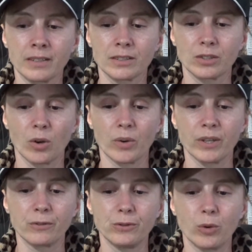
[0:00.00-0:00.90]
So
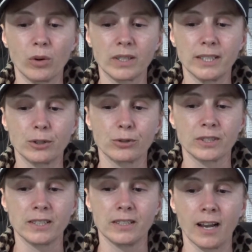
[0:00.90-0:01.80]
if you're
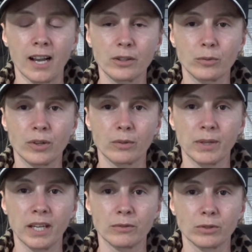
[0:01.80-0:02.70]
interested in either one of
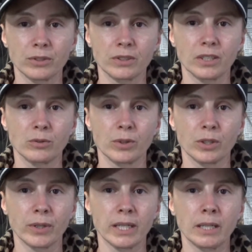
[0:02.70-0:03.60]
the behavioral studies with
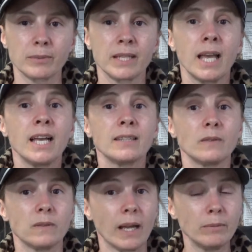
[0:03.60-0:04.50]
the great apes,
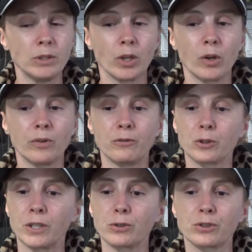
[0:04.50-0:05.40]
let me know. If
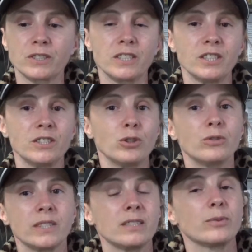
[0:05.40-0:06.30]
you're interested in
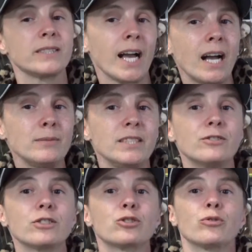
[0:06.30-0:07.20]
Tuesdays with Tommy
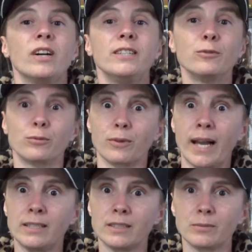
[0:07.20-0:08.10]
and just drawing
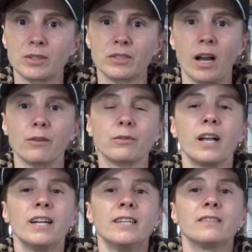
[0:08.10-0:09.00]
random stuff,
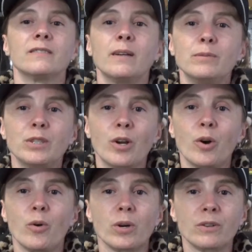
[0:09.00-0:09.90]
let me
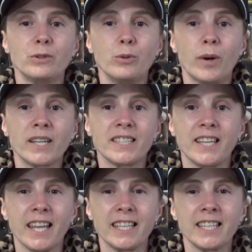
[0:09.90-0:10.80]
know. Or if you want
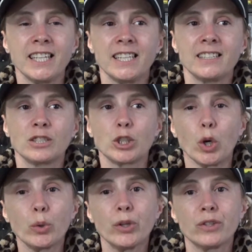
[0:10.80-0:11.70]
to
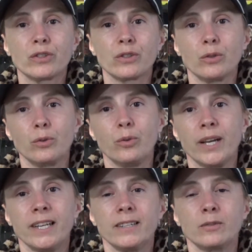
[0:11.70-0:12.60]
go to the zoo
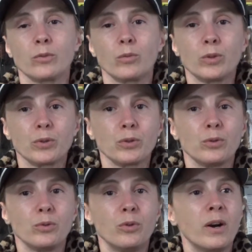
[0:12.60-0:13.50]
and we'll
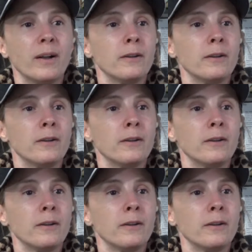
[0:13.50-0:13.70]
do